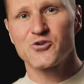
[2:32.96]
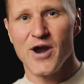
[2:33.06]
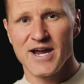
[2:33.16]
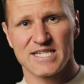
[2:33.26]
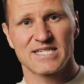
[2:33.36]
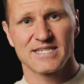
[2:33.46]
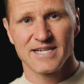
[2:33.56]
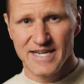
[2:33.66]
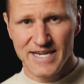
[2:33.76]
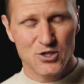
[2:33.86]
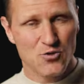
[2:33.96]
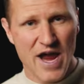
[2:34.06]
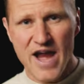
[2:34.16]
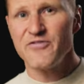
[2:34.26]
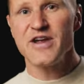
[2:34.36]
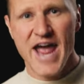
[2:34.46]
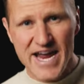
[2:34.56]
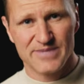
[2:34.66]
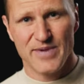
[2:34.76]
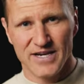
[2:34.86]
Christ into every
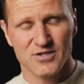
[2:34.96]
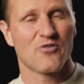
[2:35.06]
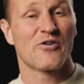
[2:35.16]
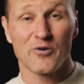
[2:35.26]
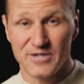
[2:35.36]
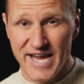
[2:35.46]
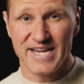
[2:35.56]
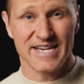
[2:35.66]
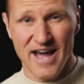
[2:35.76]
aspect of our daily